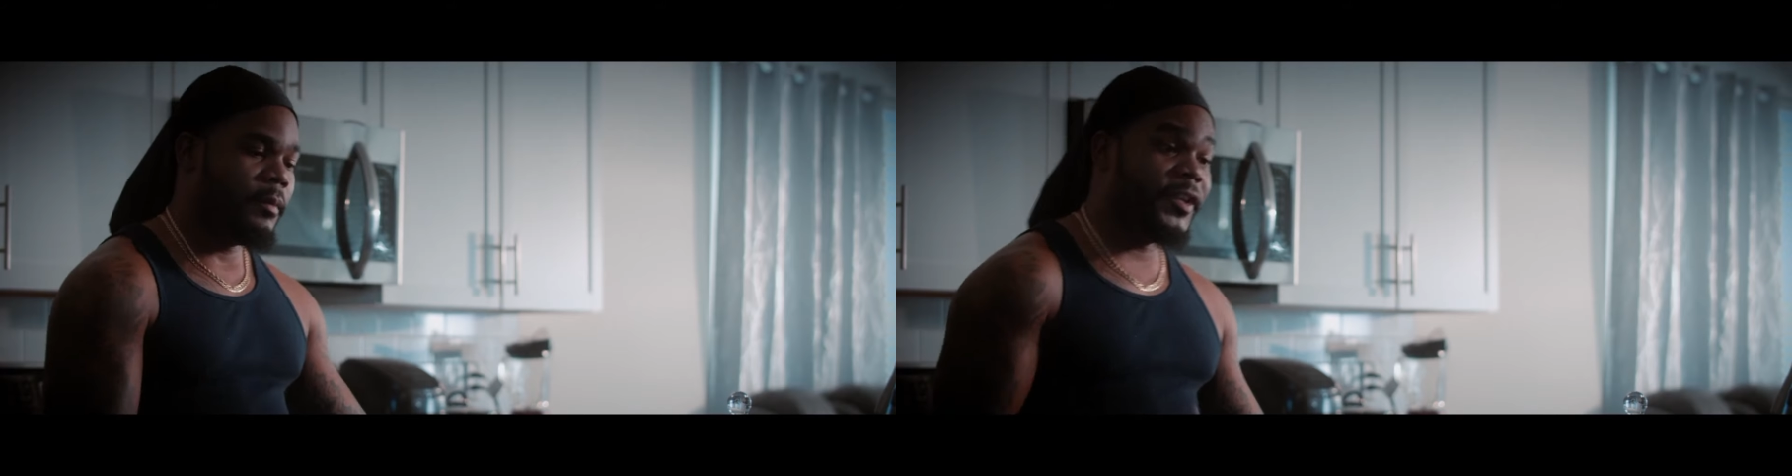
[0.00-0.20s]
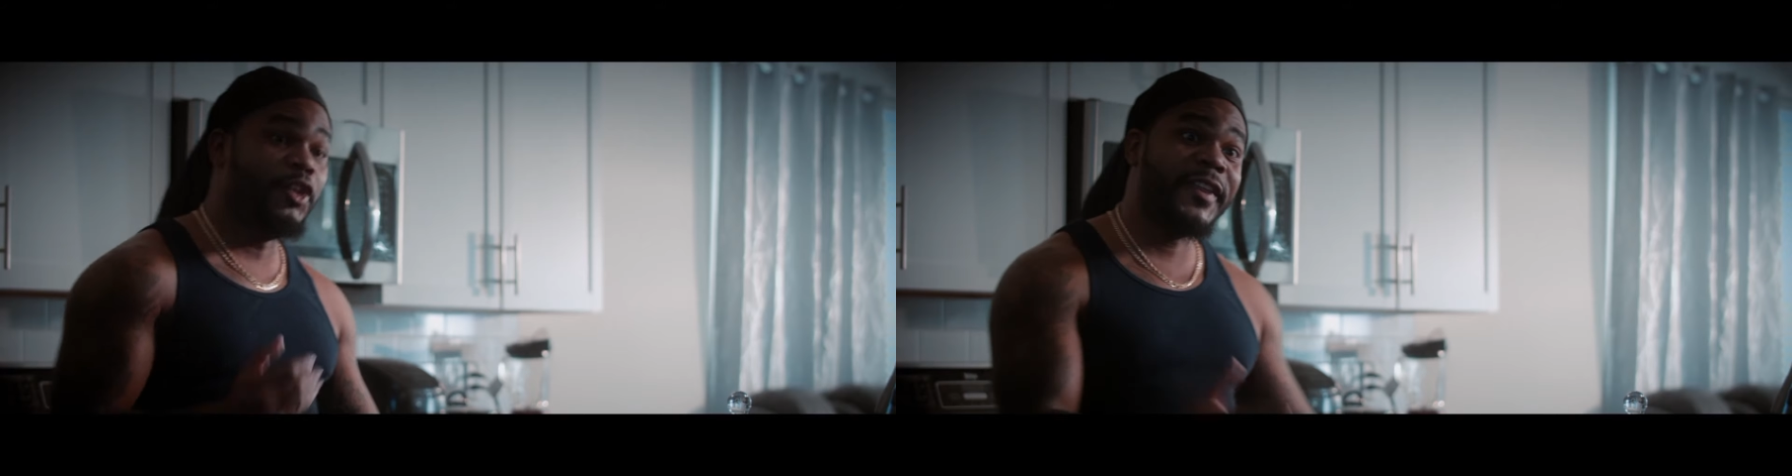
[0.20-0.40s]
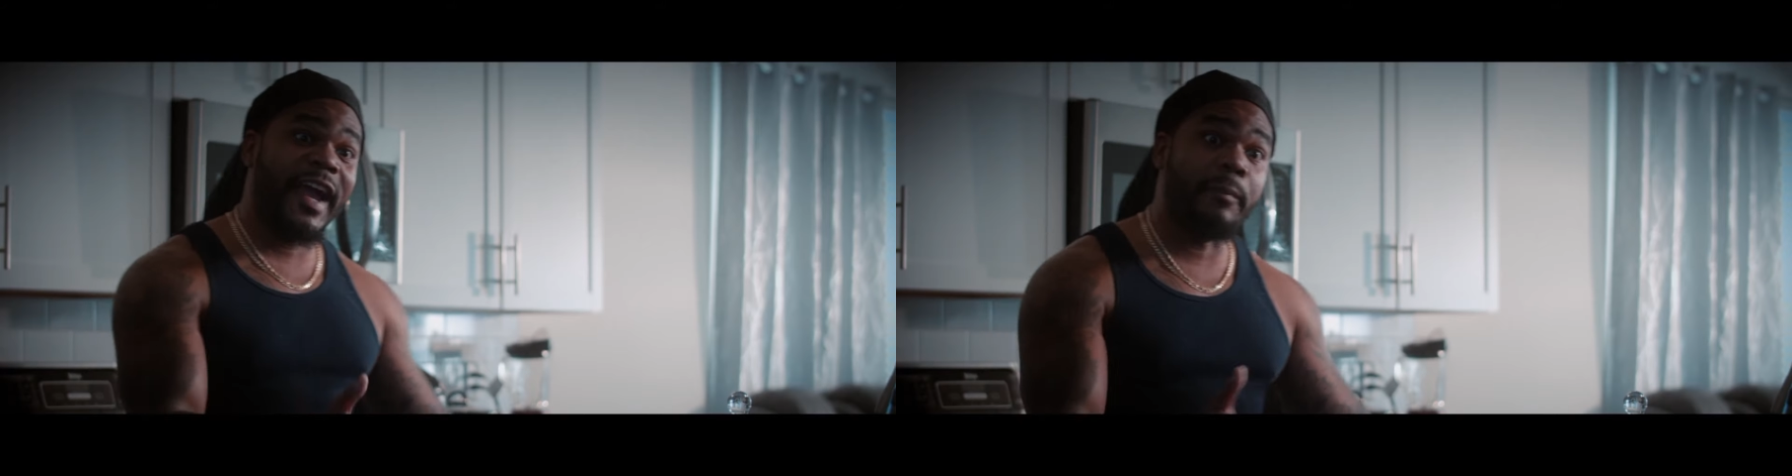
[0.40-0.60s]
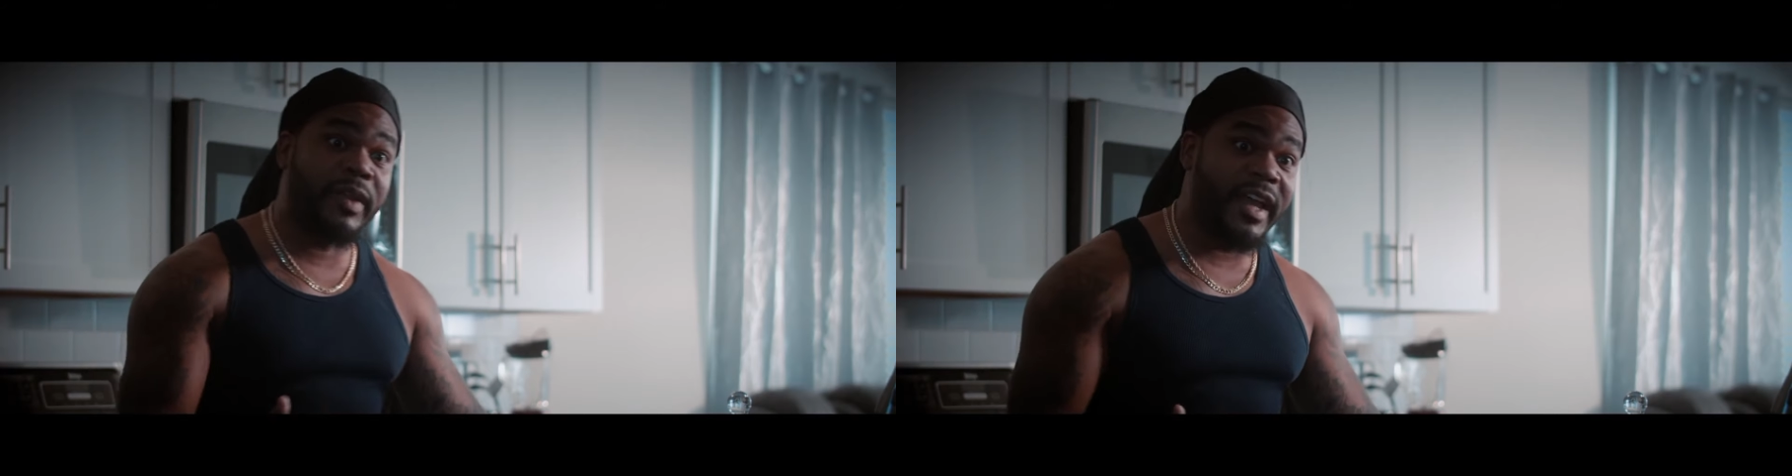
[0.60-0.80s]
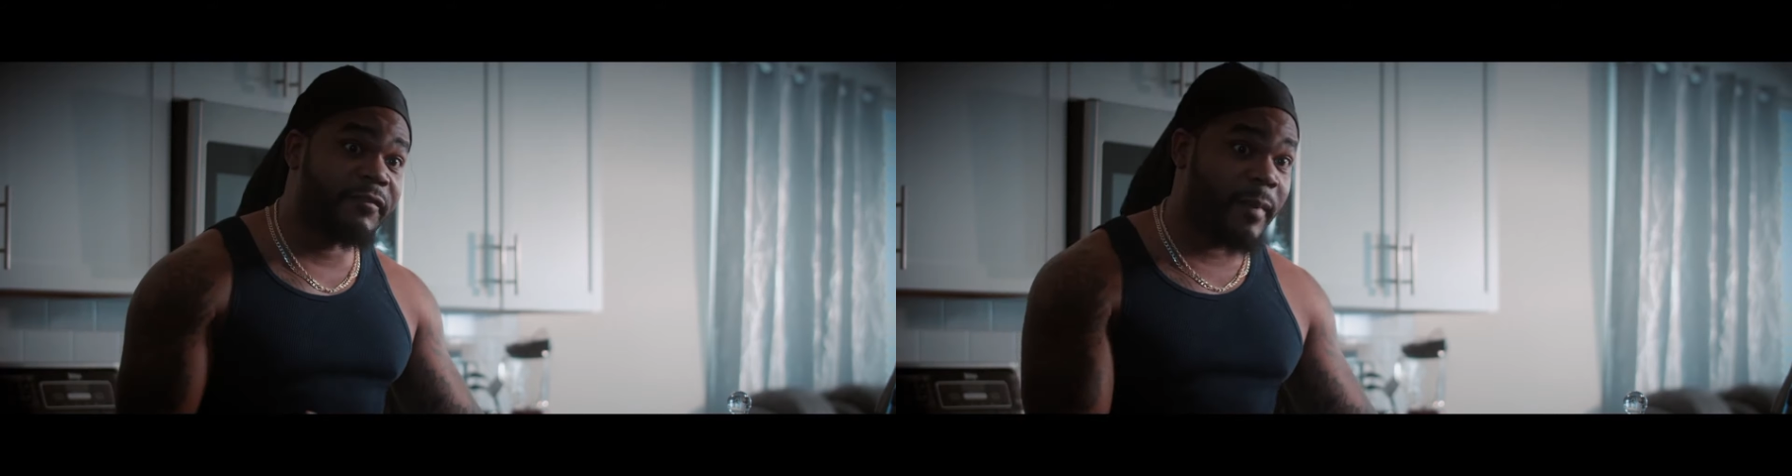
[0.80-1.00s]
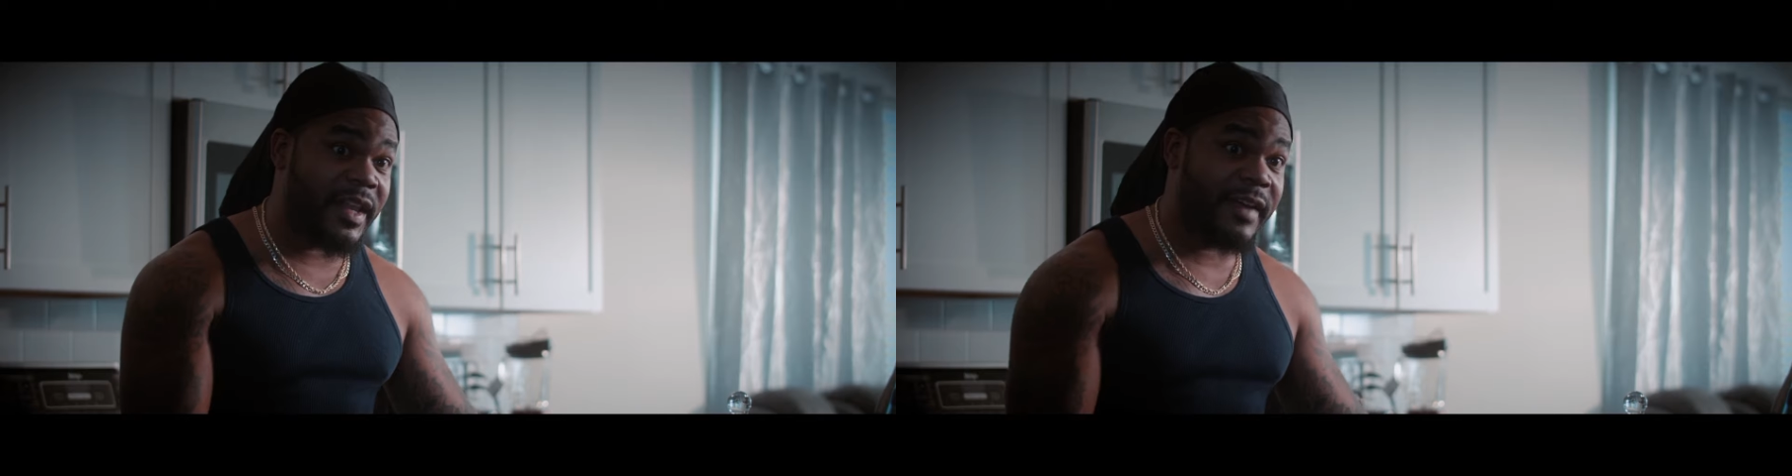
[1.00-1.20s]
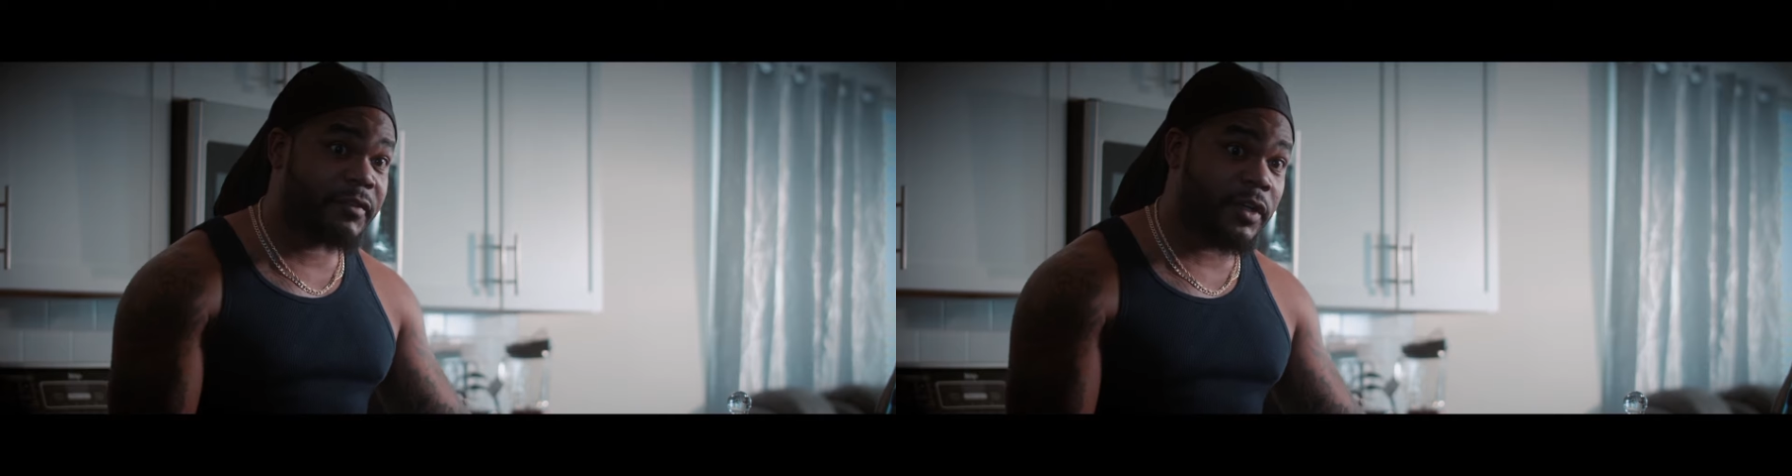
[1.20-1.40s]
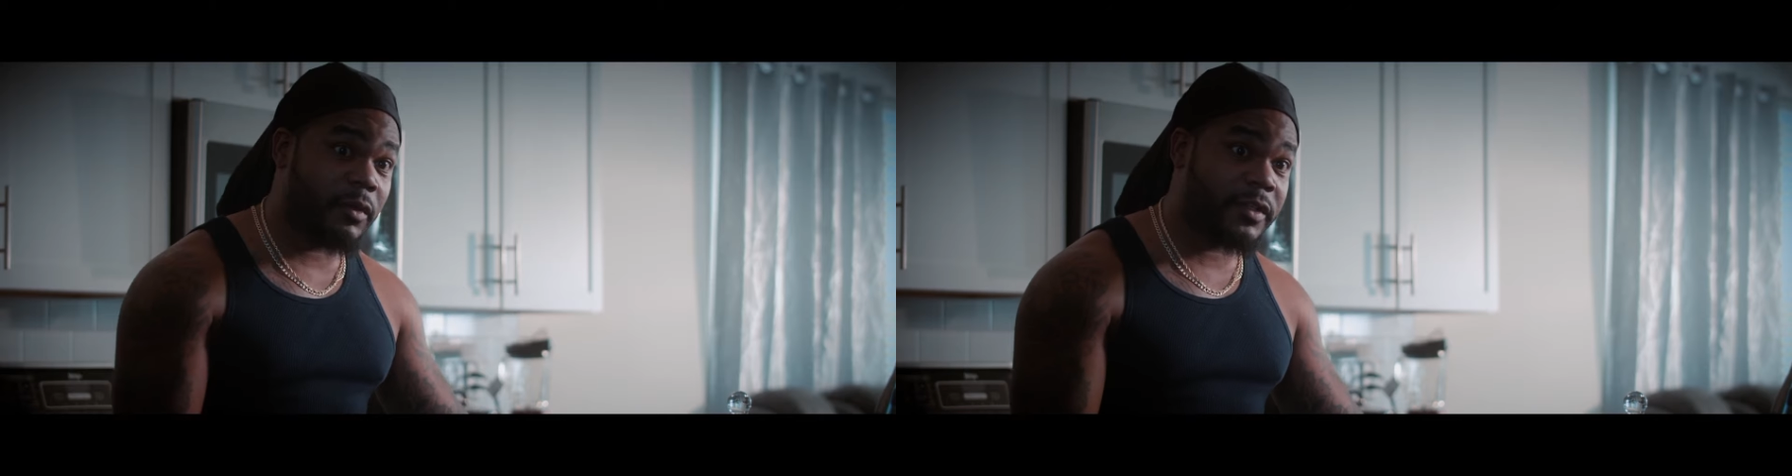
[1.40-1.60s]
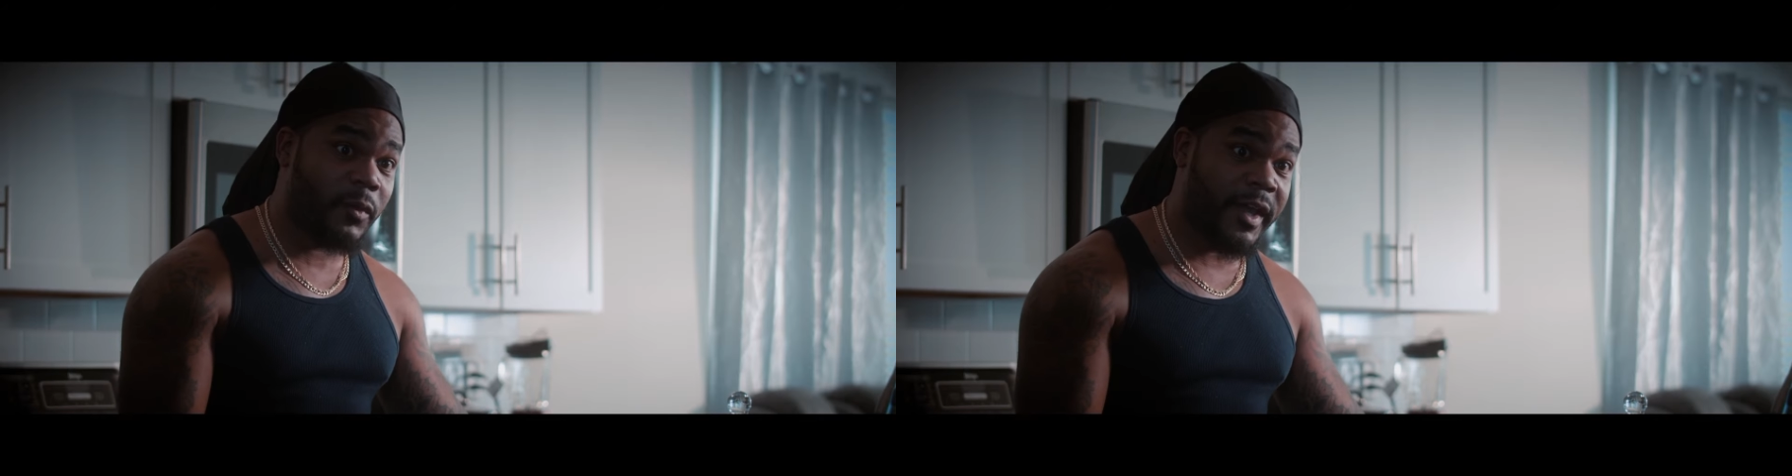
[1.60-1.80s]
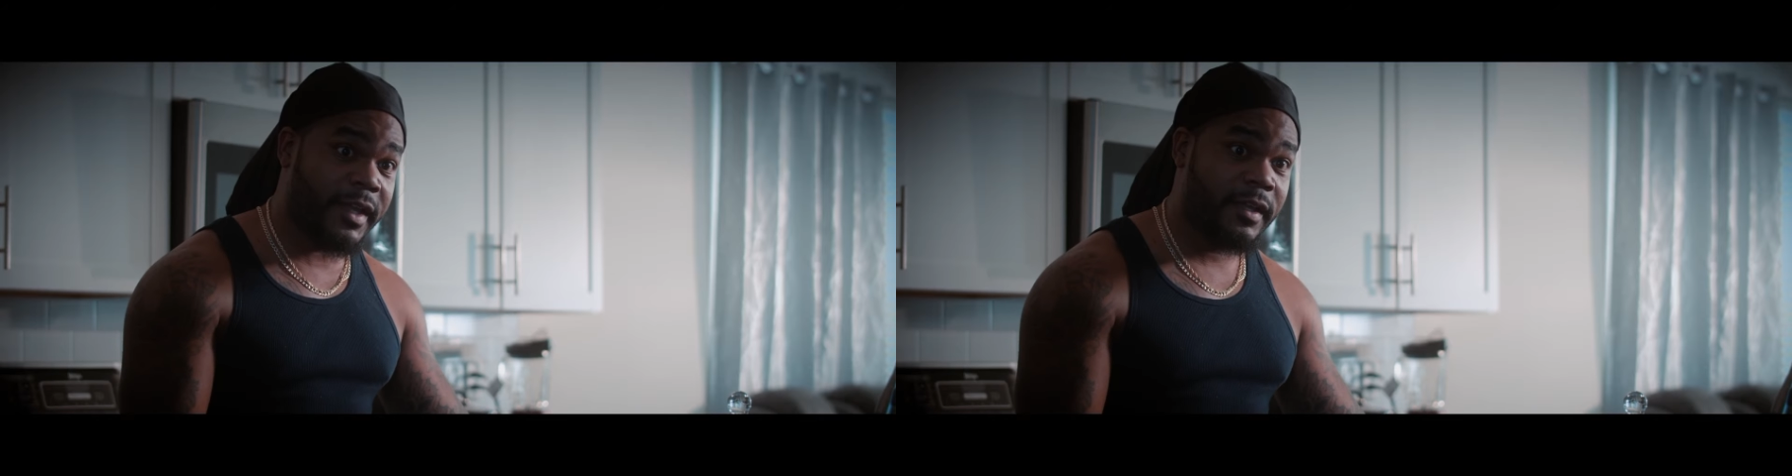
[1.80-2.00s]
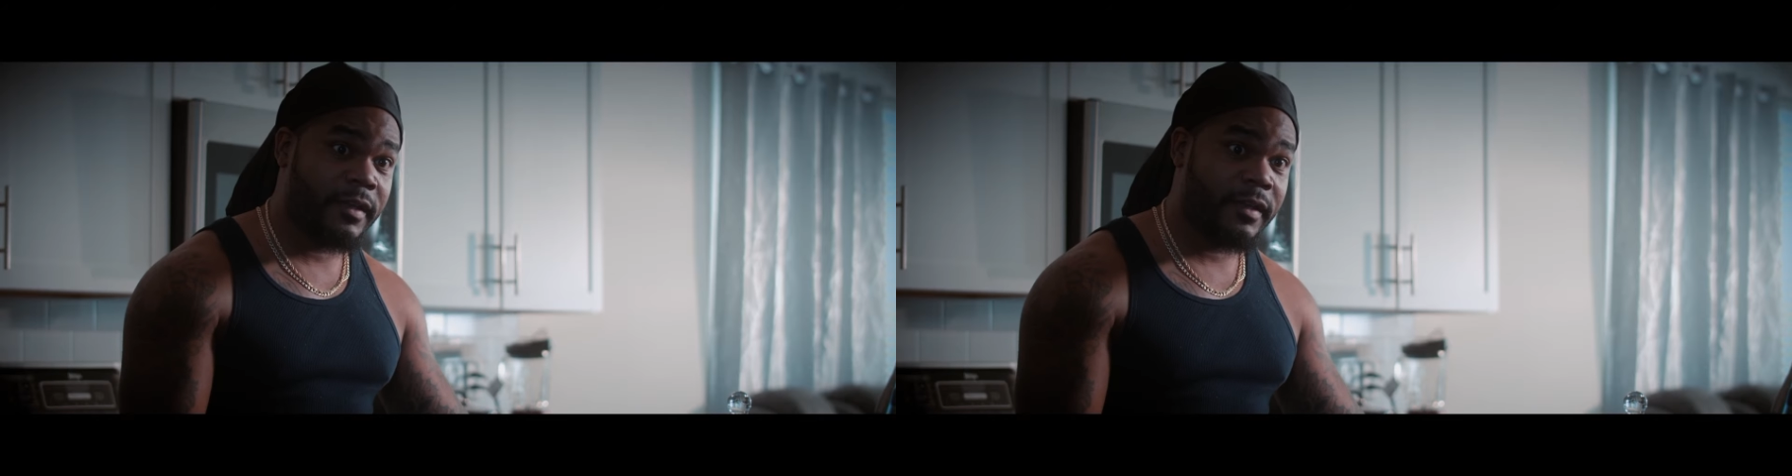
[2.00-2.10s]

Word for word: And you think I planned for my life to go this way?